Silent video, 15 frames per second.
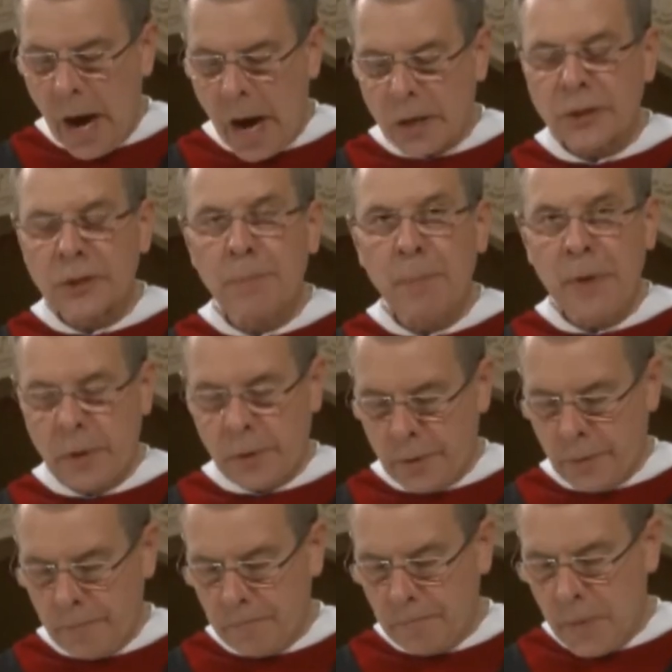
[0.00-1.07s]
Our
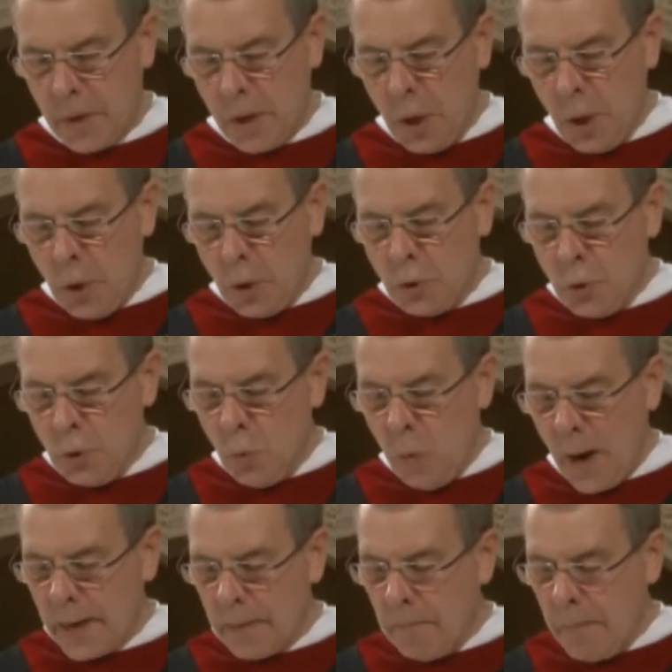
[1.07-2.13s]
speaker knew
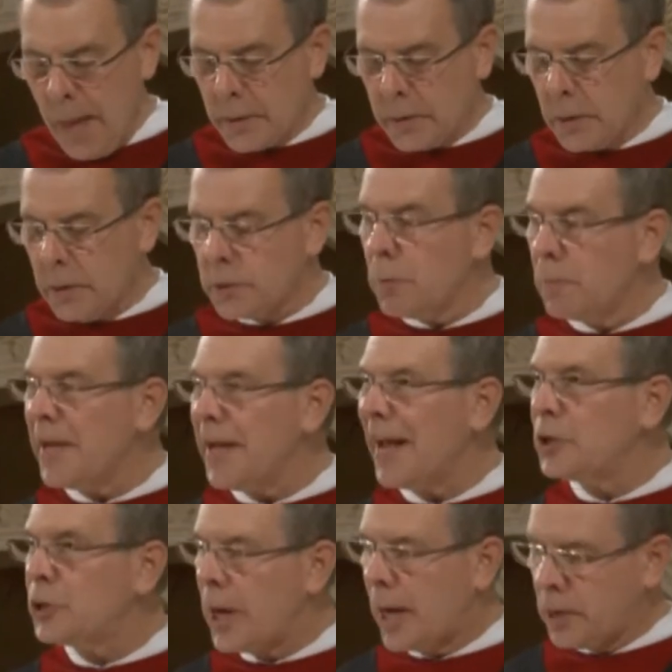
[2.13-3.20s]
what it meant to be
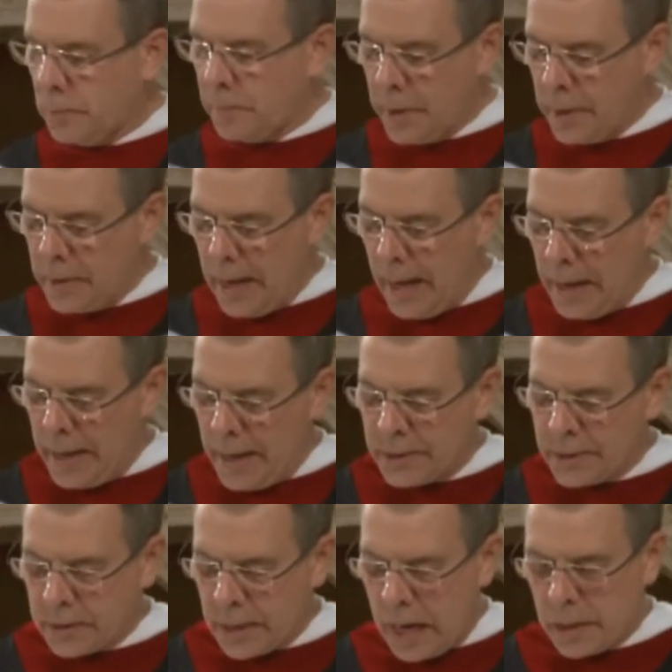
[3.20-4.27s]
a gentleman and a
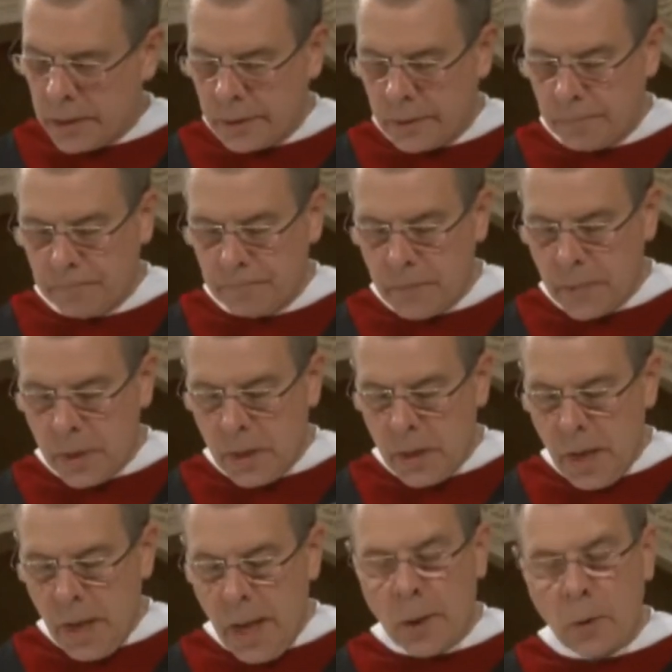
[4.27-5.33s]
scholar.
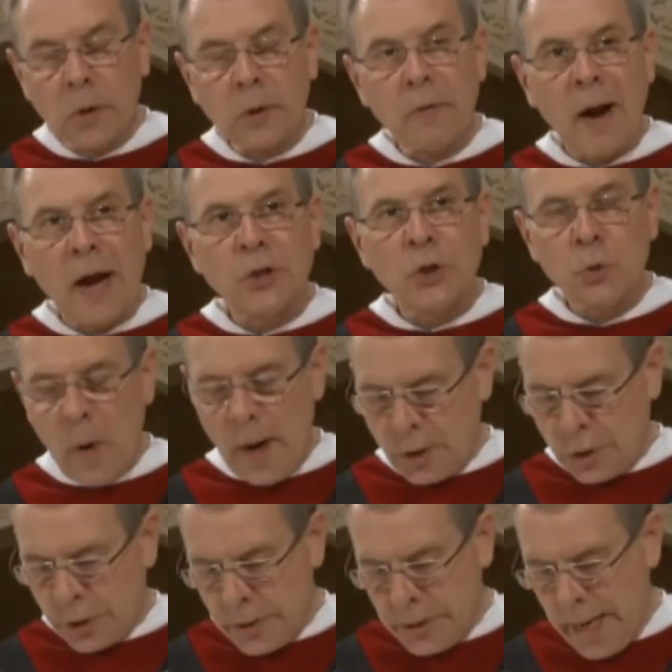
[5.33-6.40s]
And on
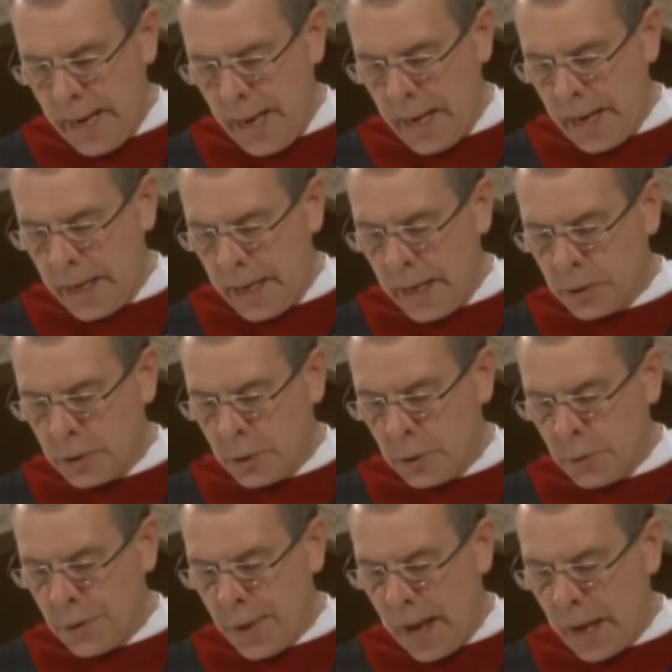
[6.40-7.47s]
graduation day in
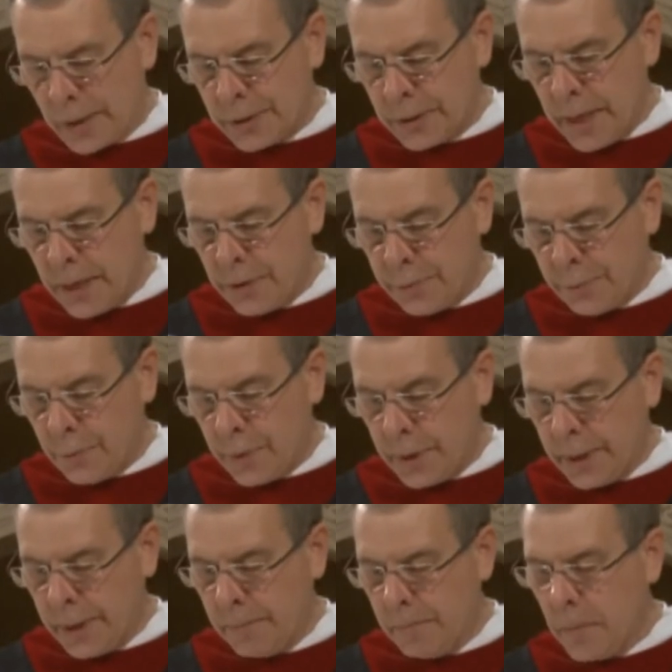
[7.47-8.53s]

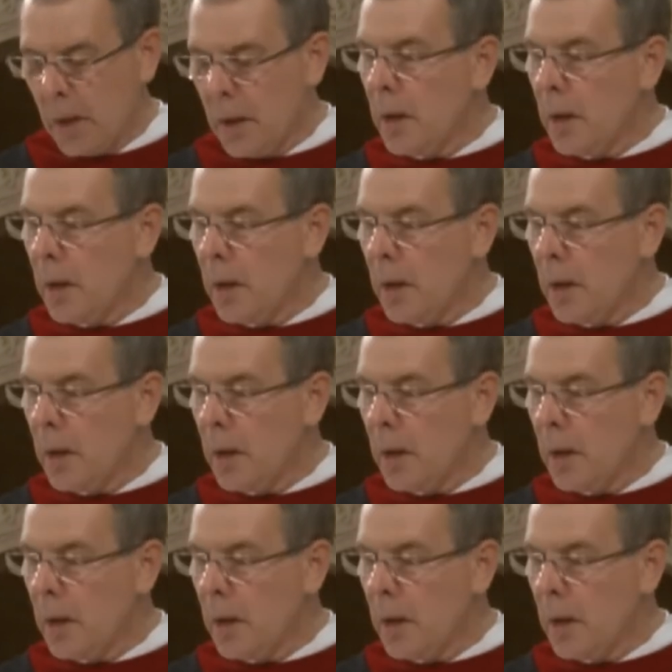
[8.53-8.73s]
2003, in